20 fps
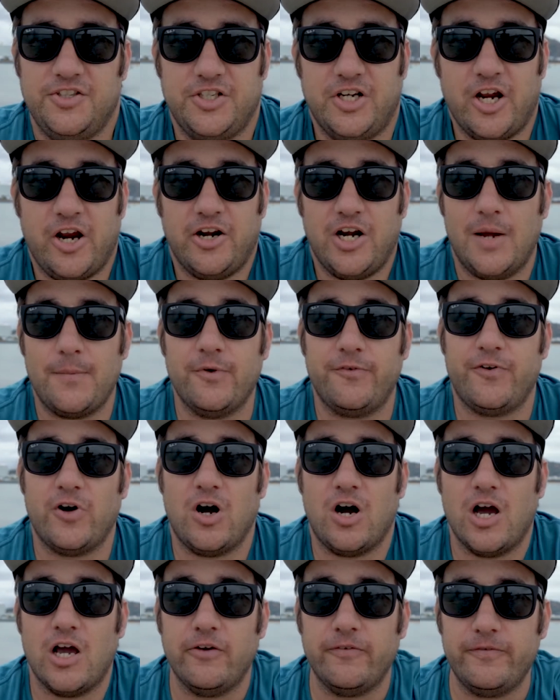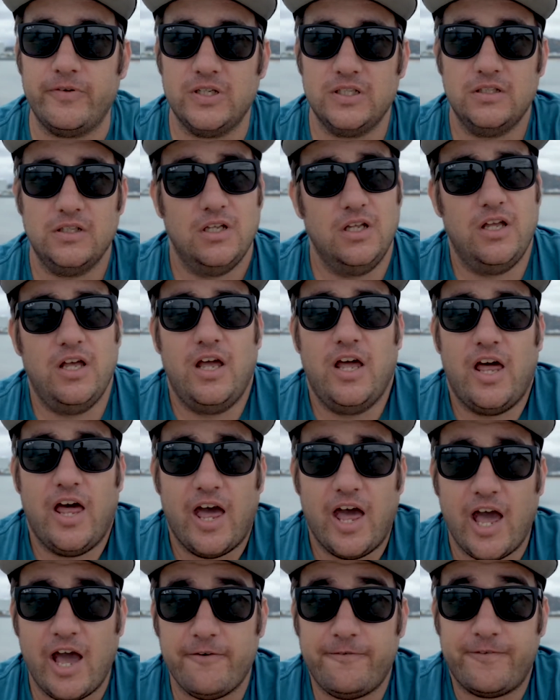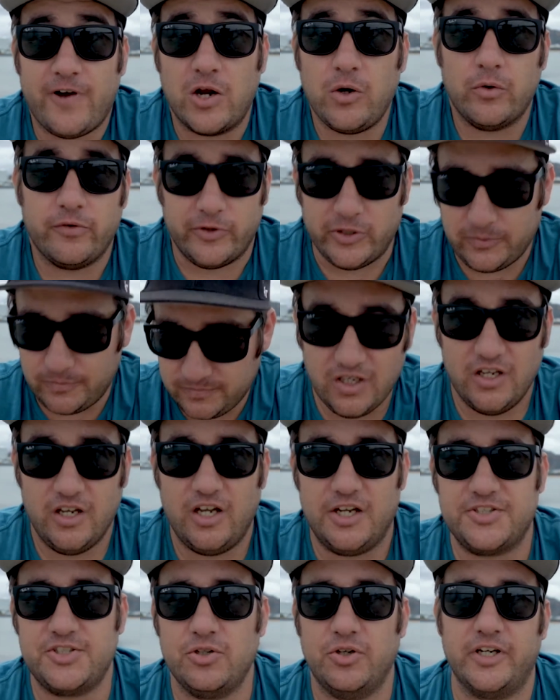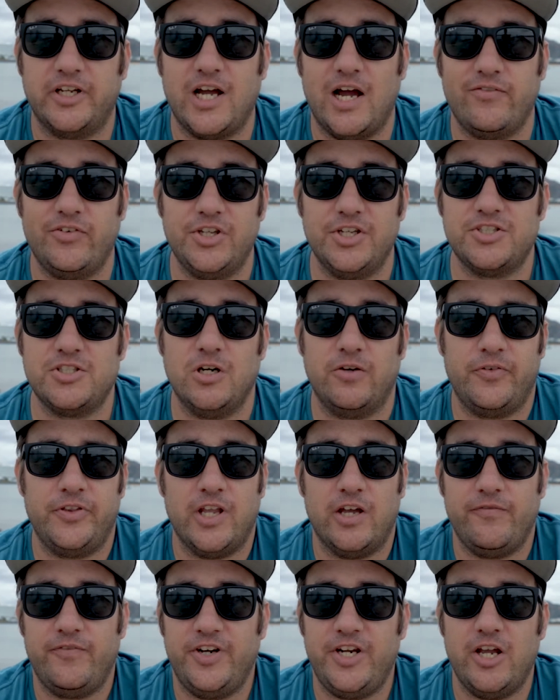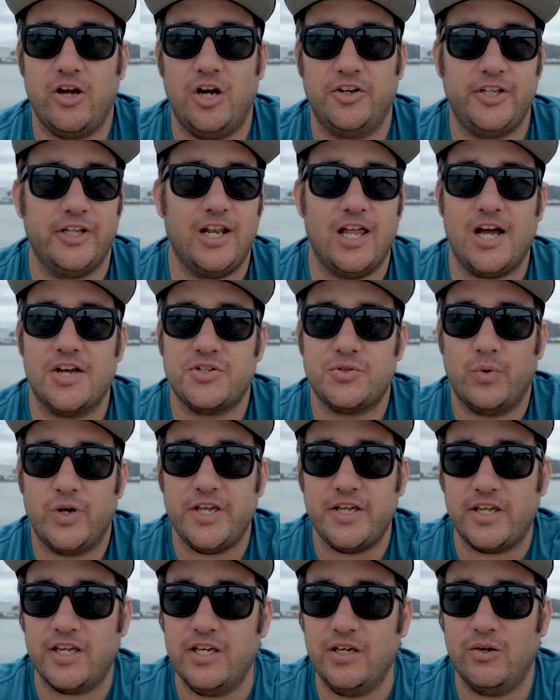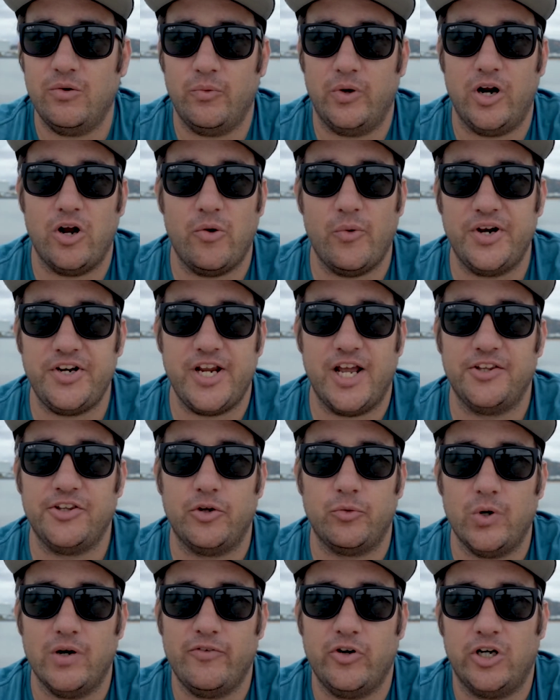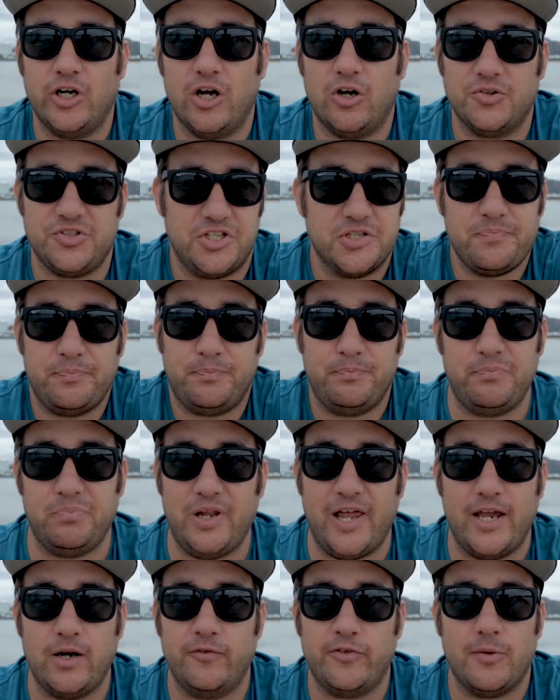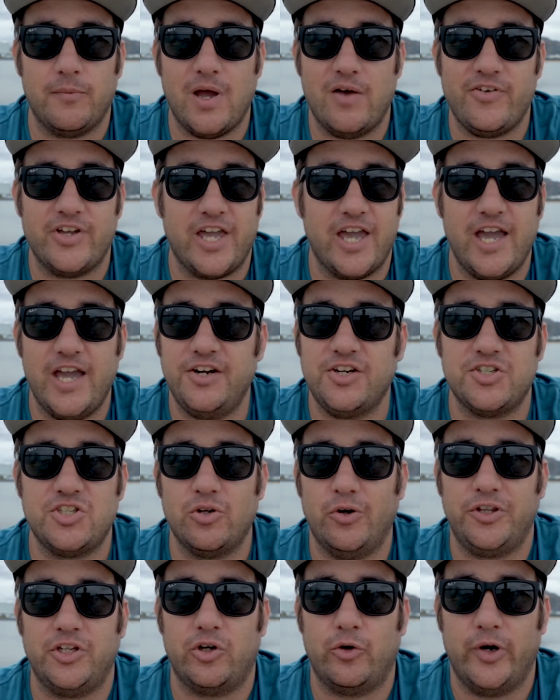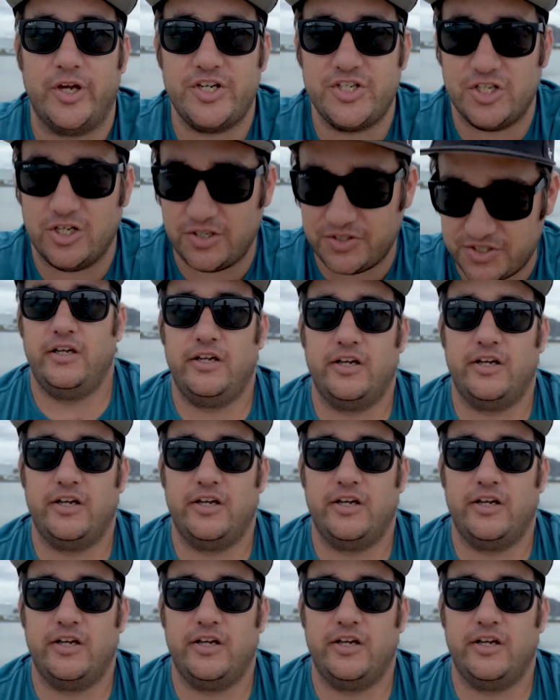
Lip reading: You know, number five, have fun with it. I sort of covered this off in that video I did last week when I went down to the river and I was just playing with the Mavic Air, just doing the quick shot.